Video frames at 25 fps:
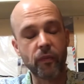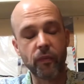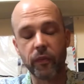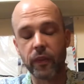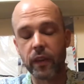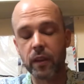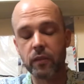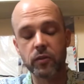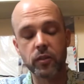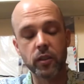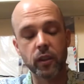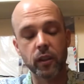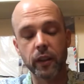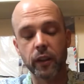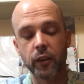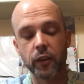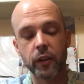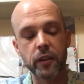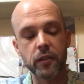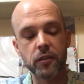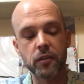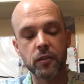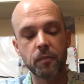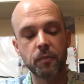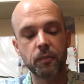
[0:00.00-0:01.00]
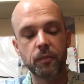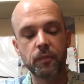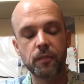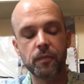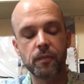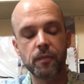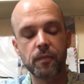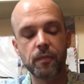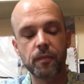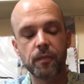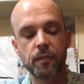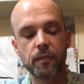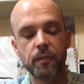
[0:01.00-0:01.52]
It's hilarious.
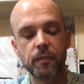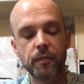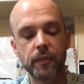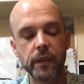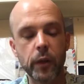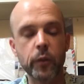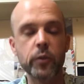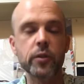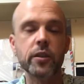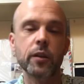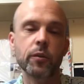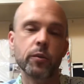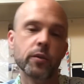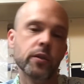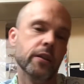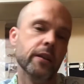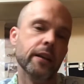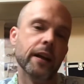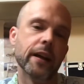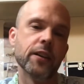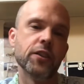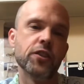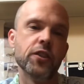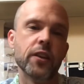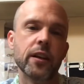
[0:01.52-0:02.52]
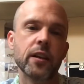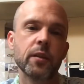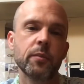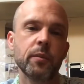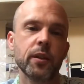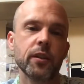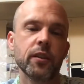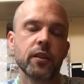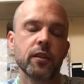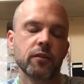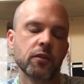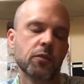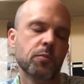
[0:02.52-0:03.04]
It was, yeah, I guess you had to be
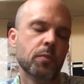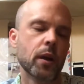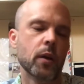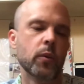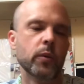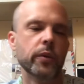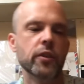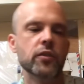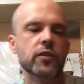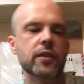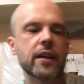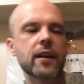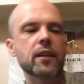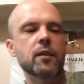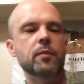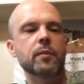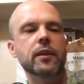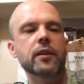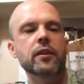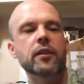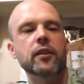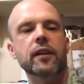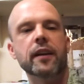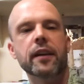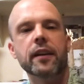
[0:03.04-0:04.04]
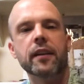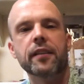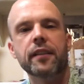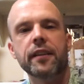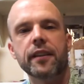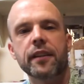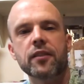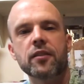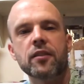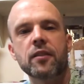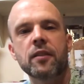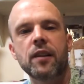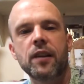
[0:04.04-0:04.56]
there. It's probably one of those had to be there kind of
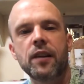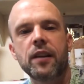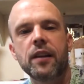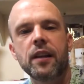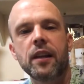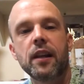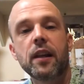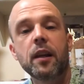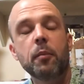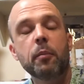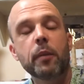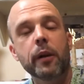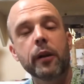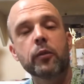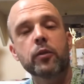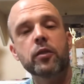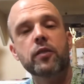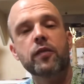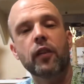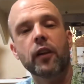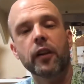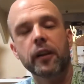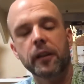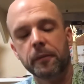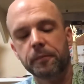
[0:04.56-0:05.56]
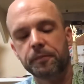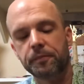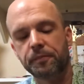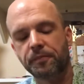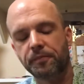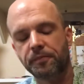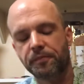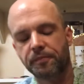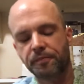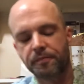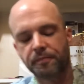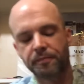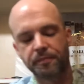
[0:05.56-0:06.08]
things. But it was funny.
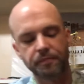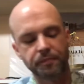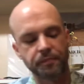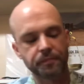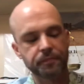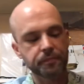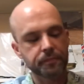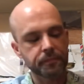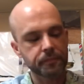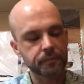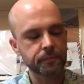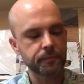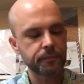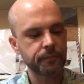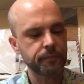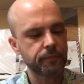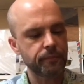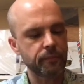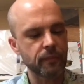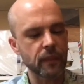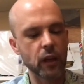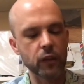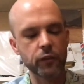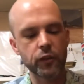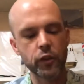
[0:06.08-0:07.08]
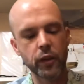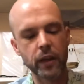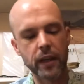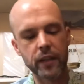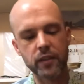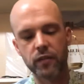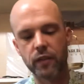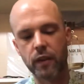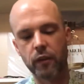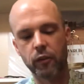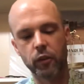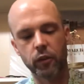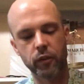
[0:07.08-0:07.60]
I don't know if you guys have
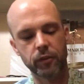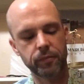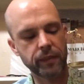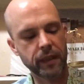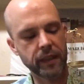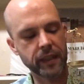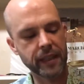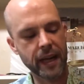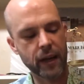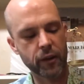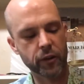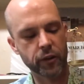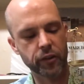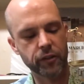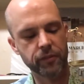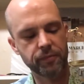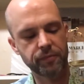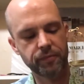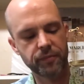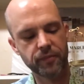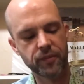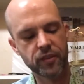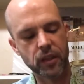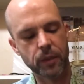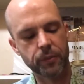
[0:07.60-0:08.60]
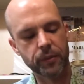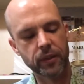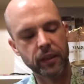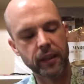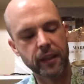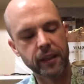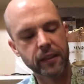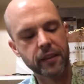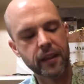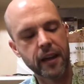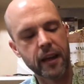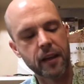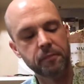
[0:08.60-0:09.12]
ever encountered something
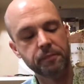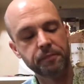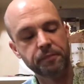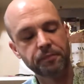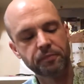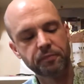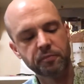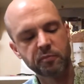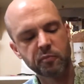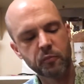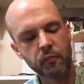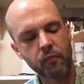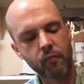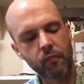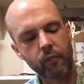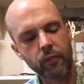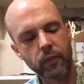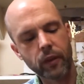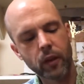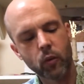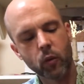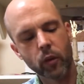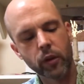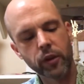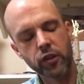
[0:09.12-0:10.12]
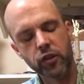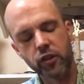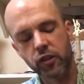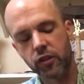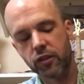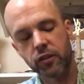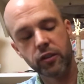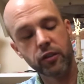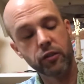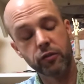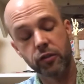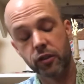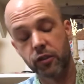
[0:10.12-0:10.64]
like that, where you just
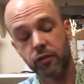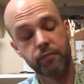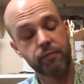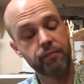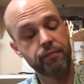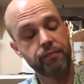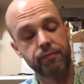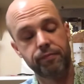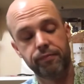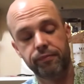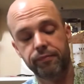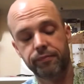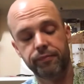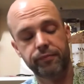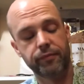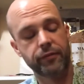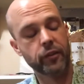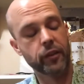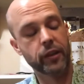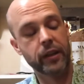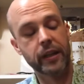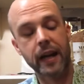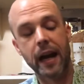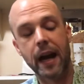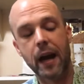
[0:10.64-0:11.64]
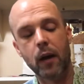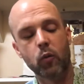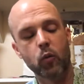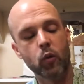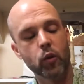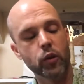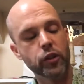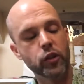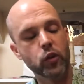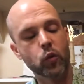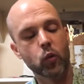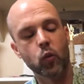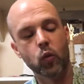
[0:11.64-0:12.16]
forgot where
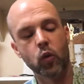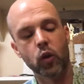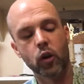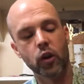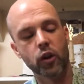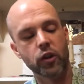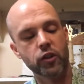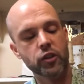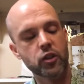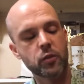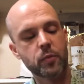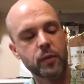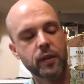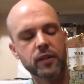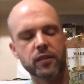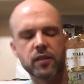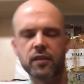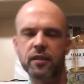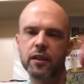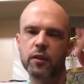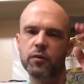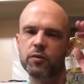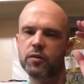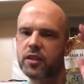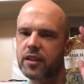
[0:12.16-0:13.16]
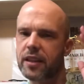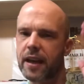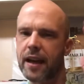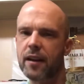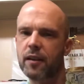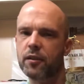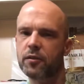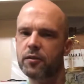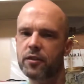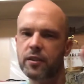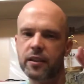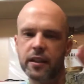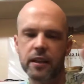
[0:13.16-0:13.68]
you were just because,
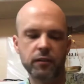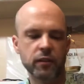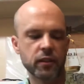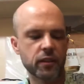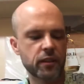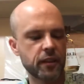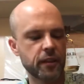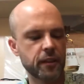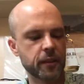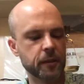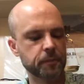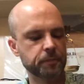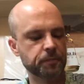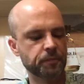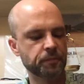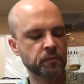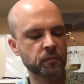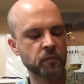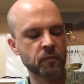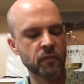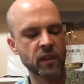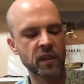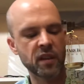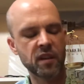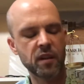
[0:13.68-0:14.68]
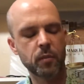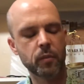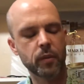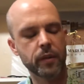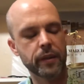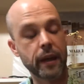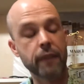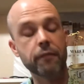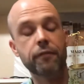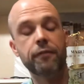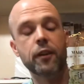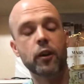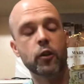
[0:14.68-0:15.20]
sounds and everything. But
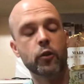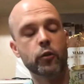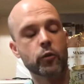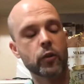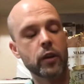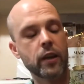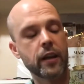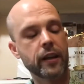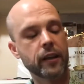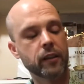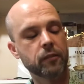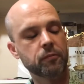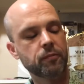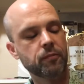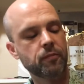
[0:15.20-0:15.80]
that phone rang.